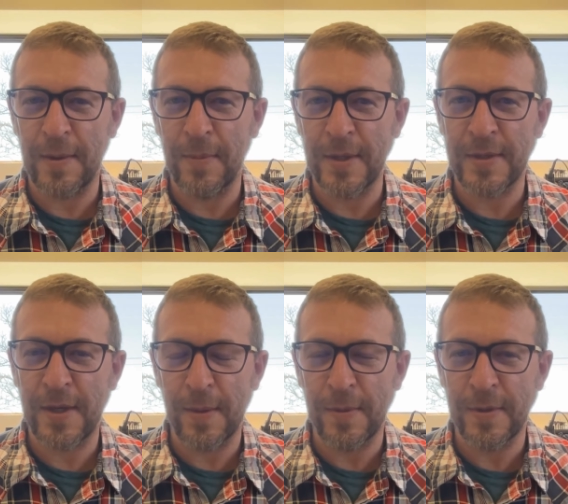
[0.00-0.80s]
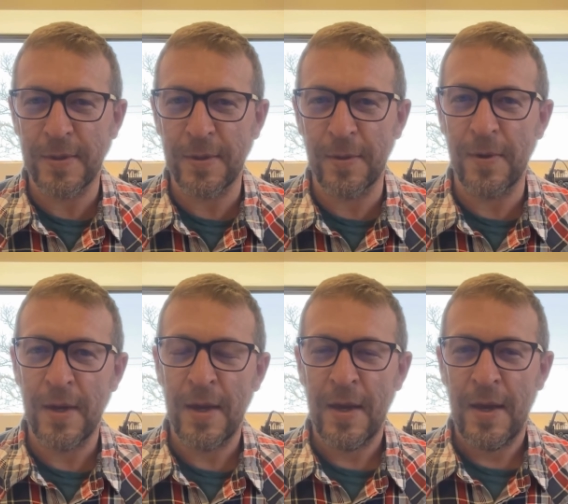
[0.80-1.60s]
my skimmer. So
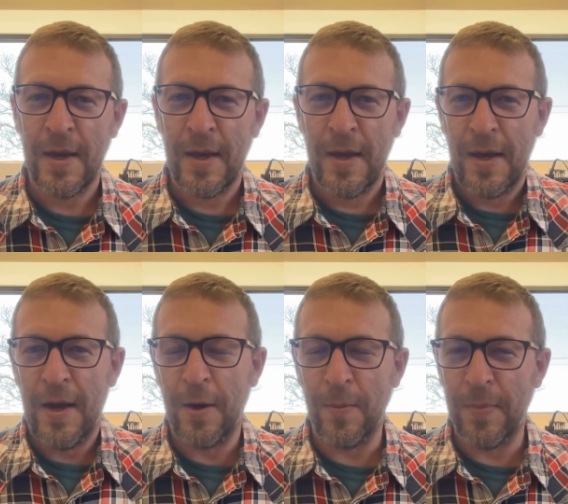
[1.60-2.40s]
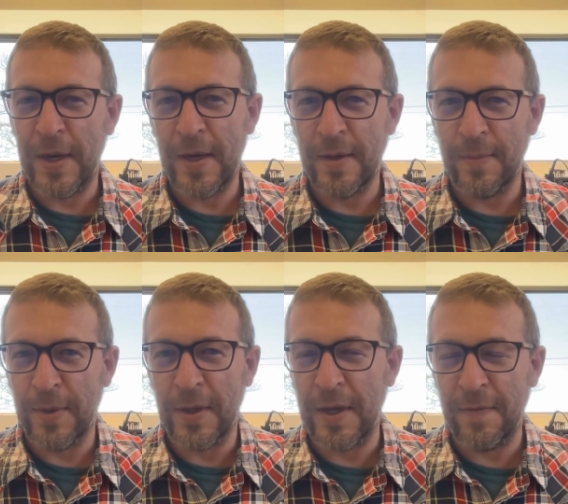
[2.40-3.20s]
I don't
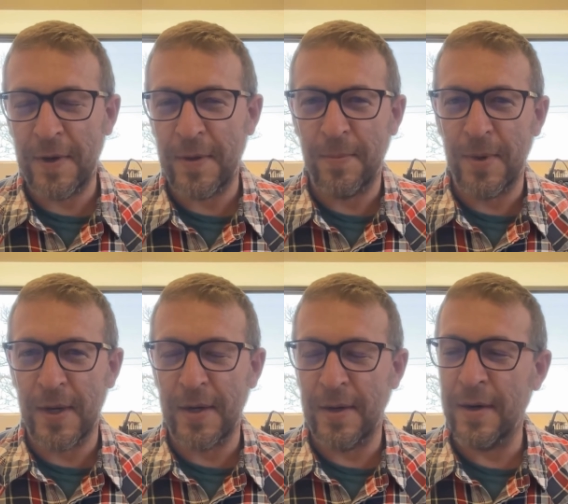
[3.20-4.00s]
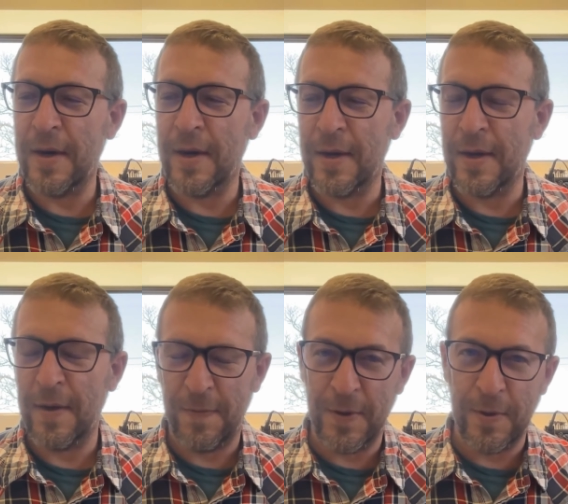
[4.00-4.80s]
believe it, but
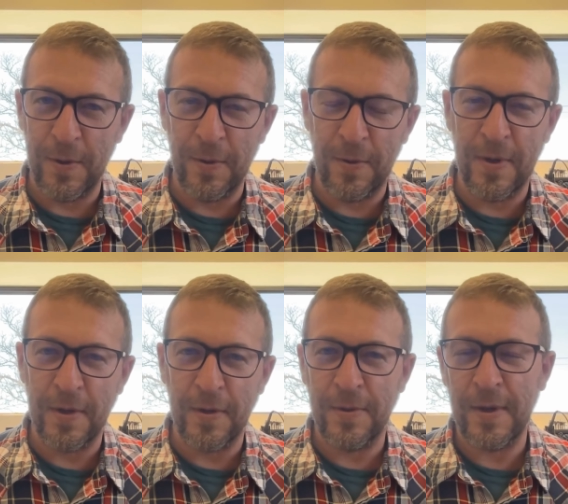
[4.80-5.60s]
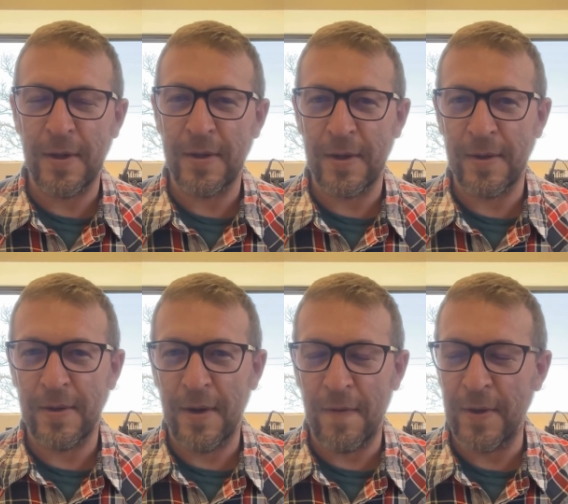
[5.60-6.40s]
if you do and you think that
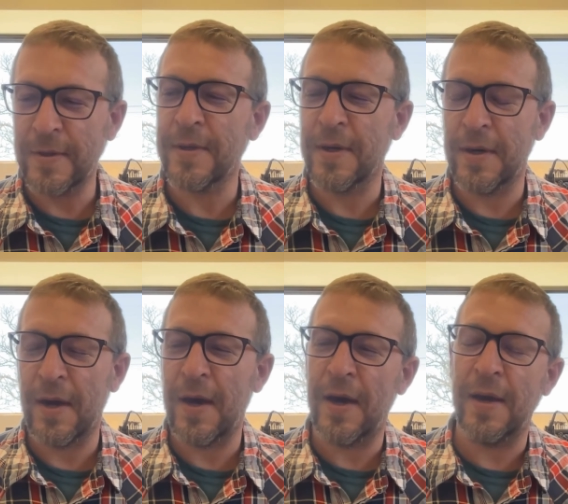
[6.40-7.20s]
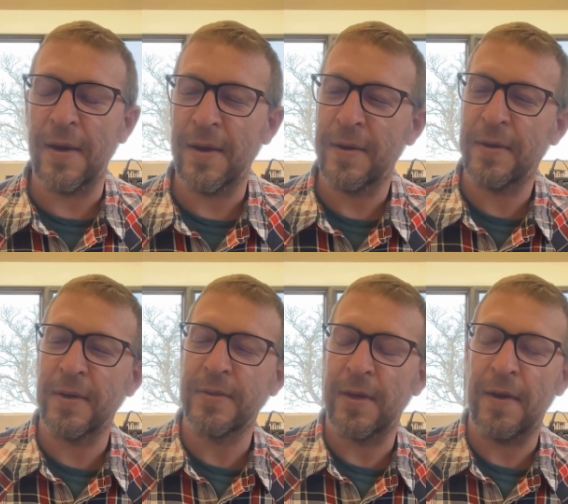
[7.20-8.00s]
everything's going to die
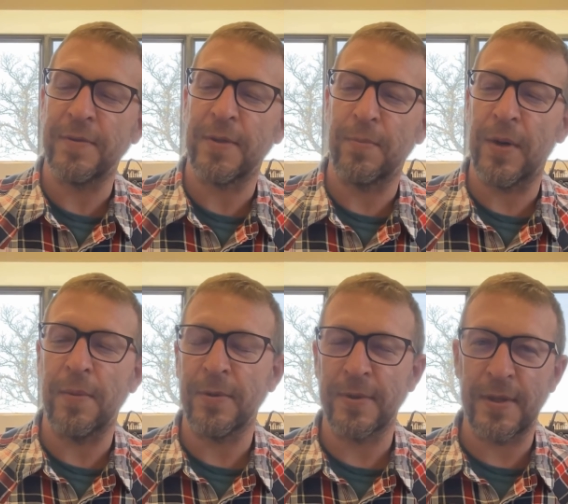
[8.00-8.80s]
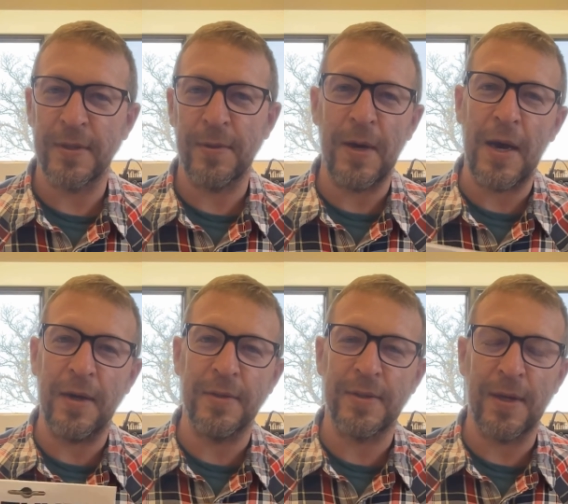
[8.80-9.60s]
because you have some bubbles because you
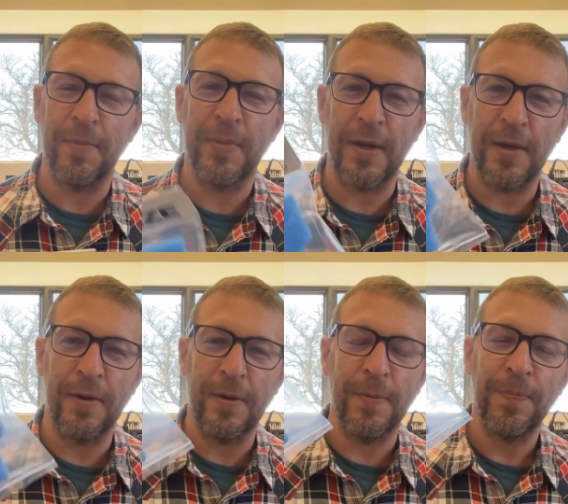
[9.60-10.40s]
added something, or